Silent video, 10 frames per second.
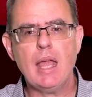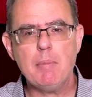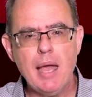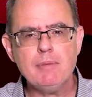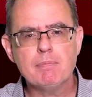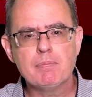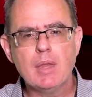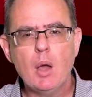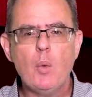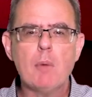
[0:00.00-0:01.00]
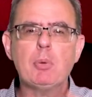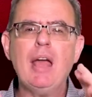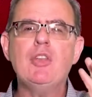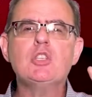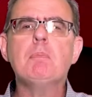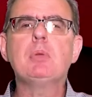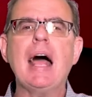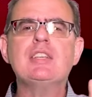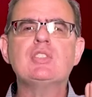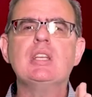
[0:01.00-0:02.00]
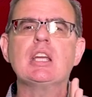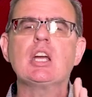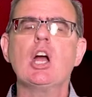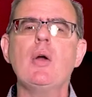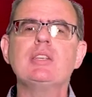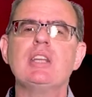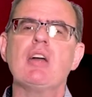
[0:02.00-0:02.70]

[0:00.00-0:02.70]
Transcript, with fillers: Amen. Well, I pray that you're blessed and encouraged.